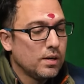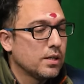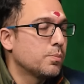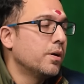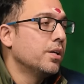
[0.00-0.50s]
an
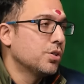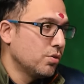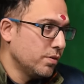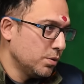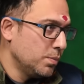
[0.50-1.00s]
explanation
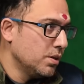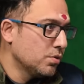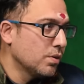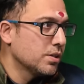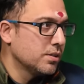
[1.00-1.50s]
of experience
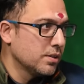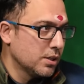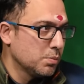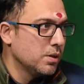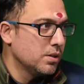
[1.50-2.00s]
versus an
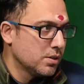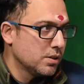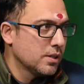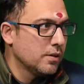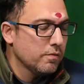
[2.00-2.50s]
experience
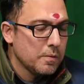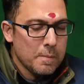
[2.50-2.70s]
itself.